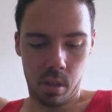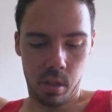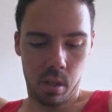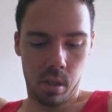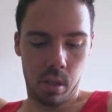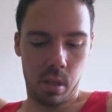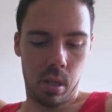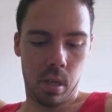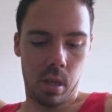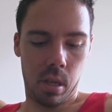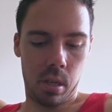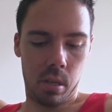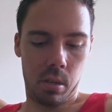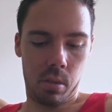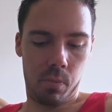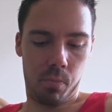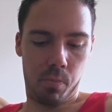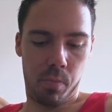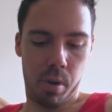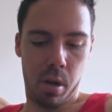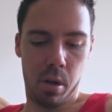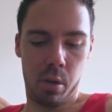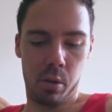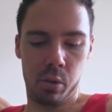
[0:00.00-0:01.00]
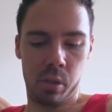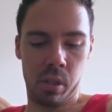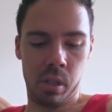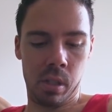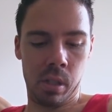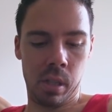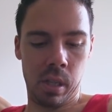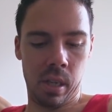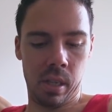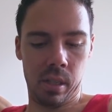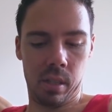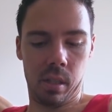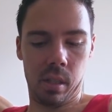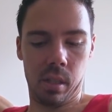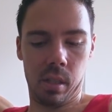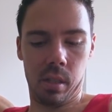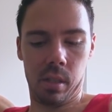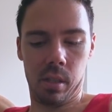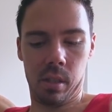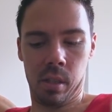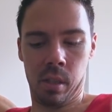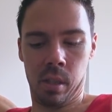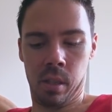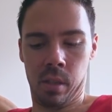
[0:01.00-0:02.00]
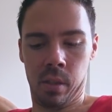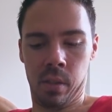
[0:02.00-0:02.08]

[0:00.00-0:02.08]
and then I do poses like this.